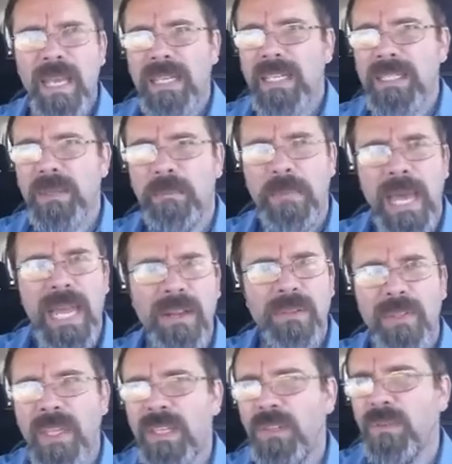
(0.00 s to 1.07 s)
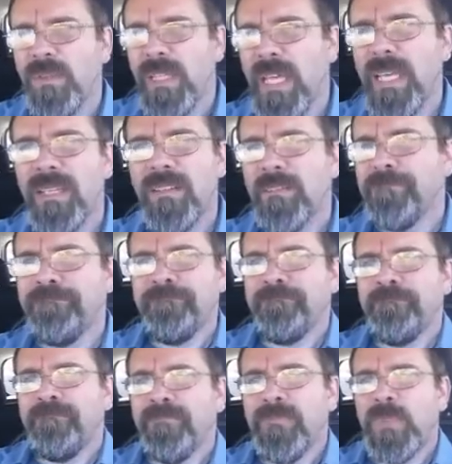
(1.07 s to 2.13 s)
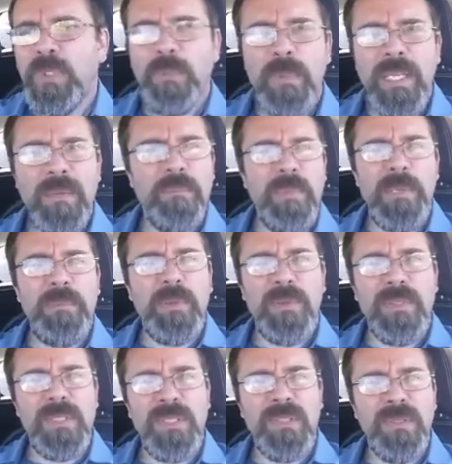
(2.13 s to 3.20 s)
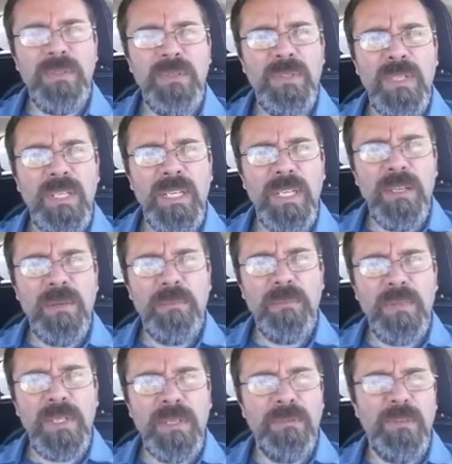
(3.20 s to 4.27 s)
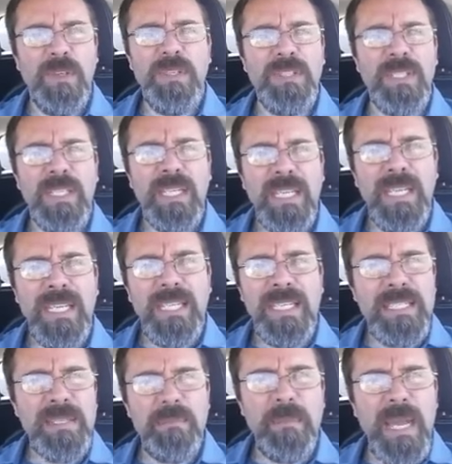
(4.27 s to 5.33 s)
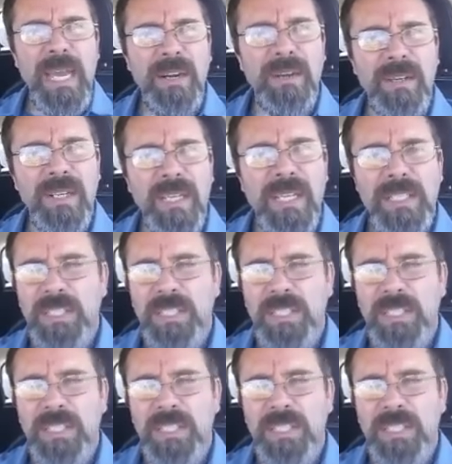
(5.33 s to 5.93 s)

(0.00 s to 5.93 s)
It doesn't matter that you led 2 million people to conversion. It doesn't matter.